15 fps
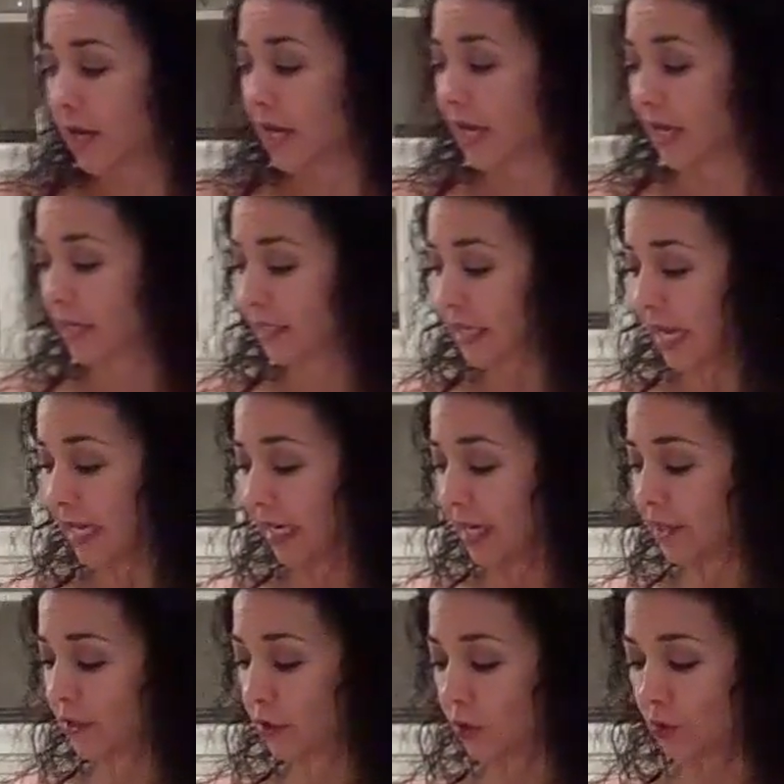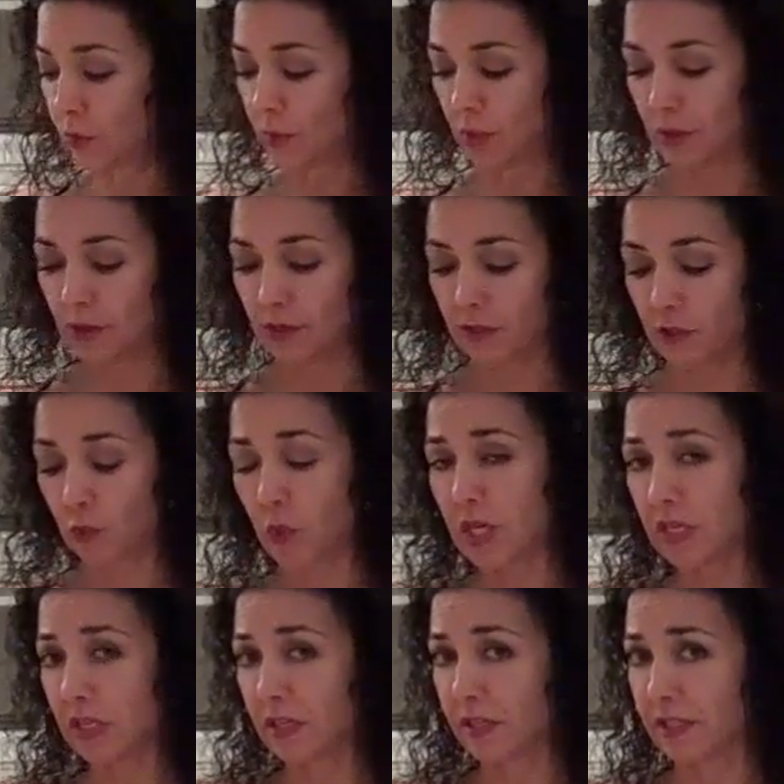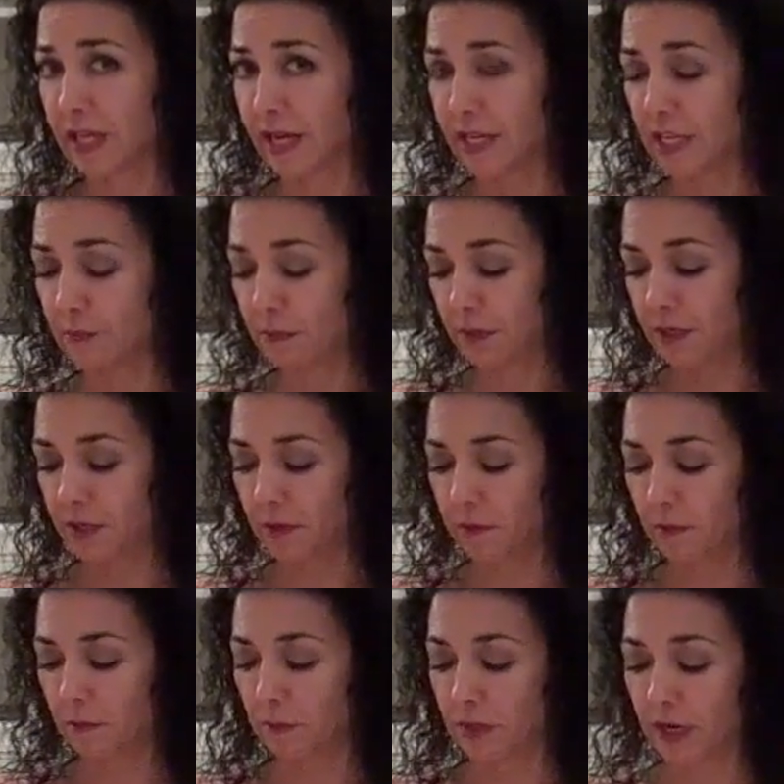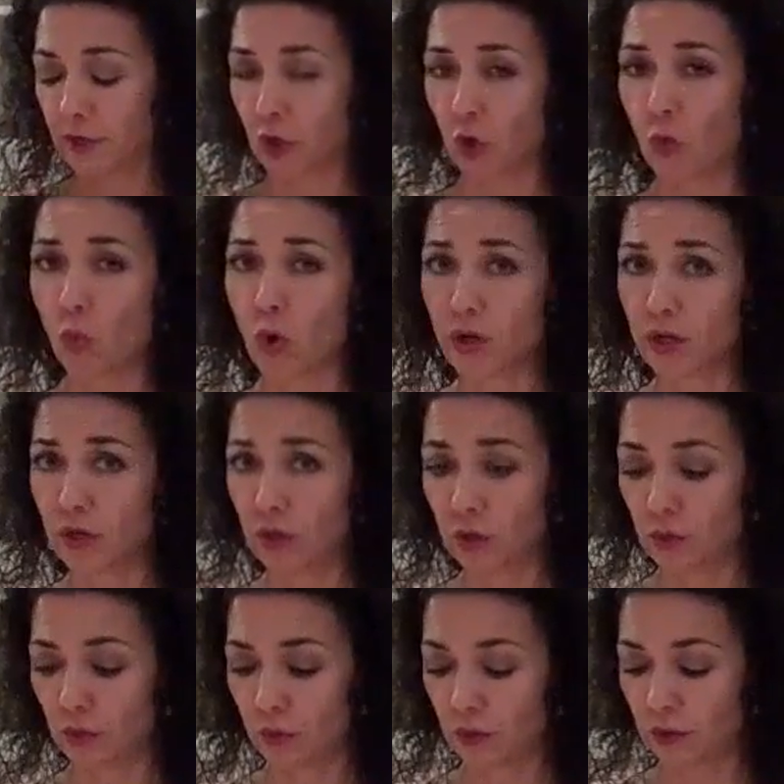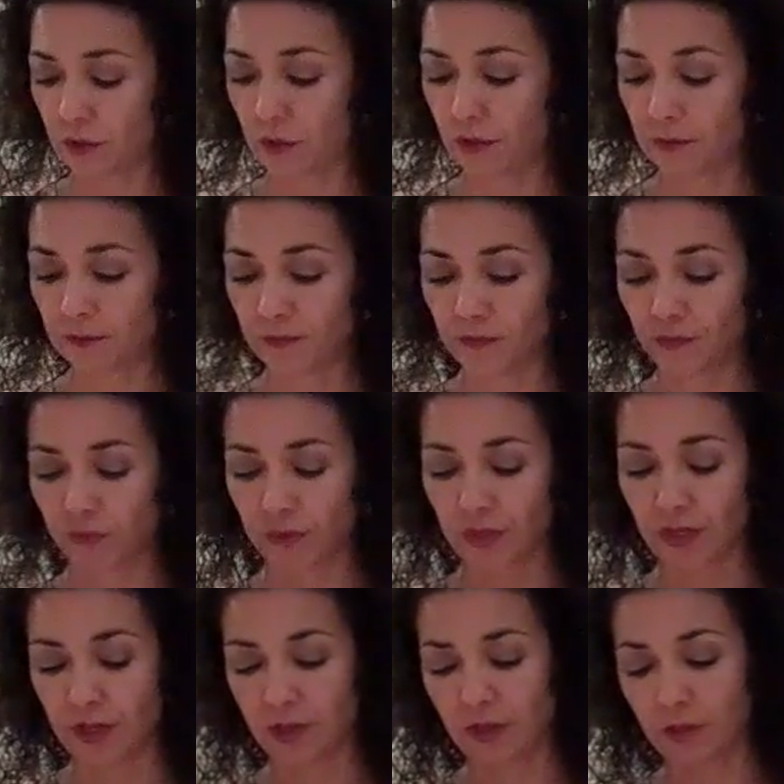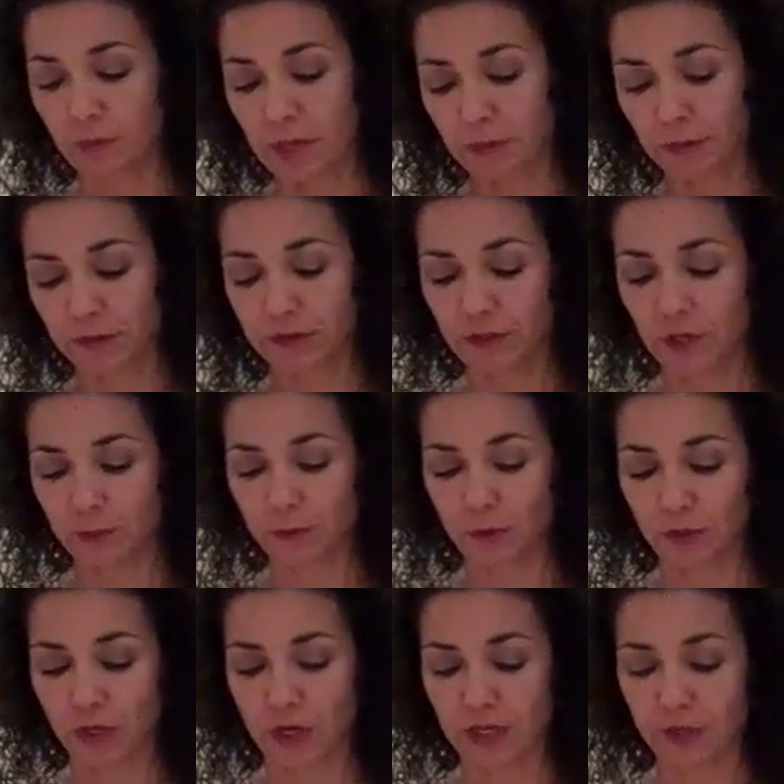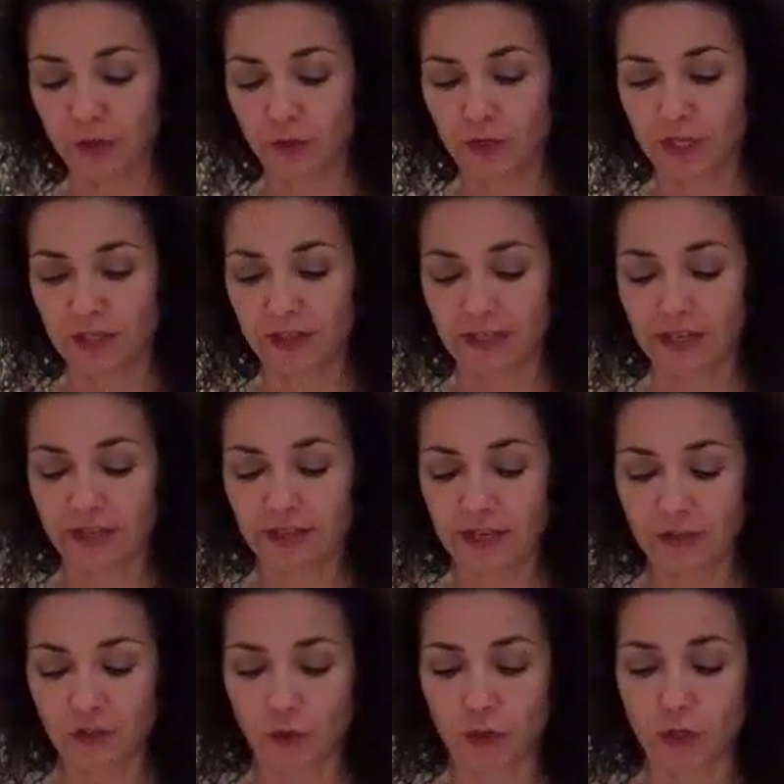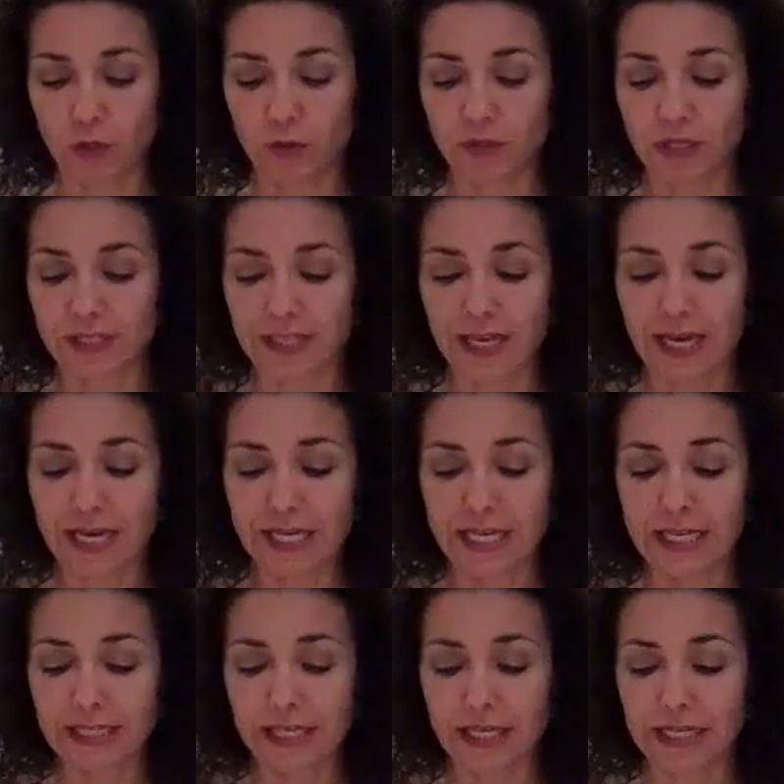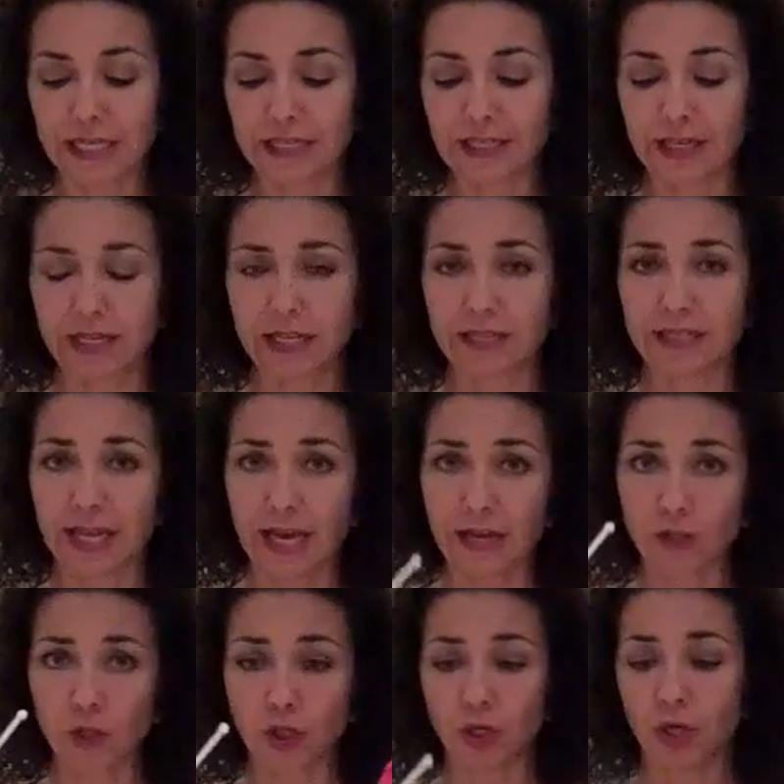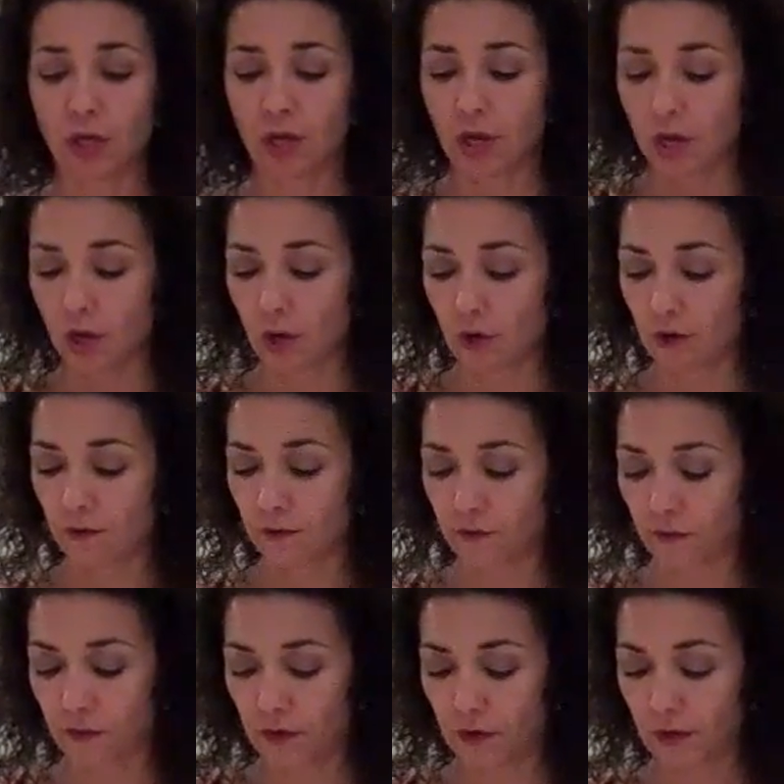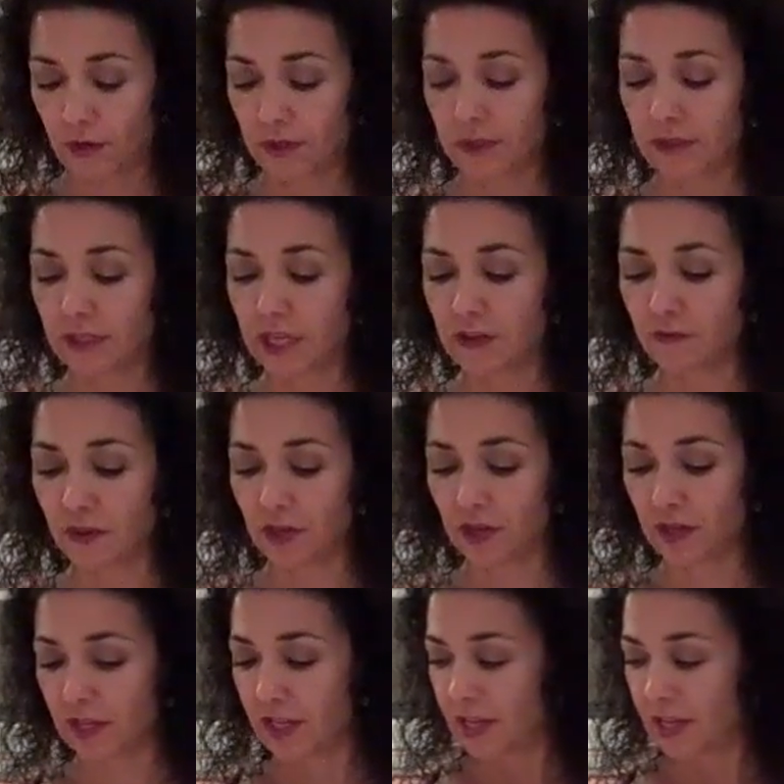And I like to sweeten it a tiny bit, but I don't want to use the maple syrup or the honeys or anything like that. So I use a tiny, tiny, tiny dash of stevia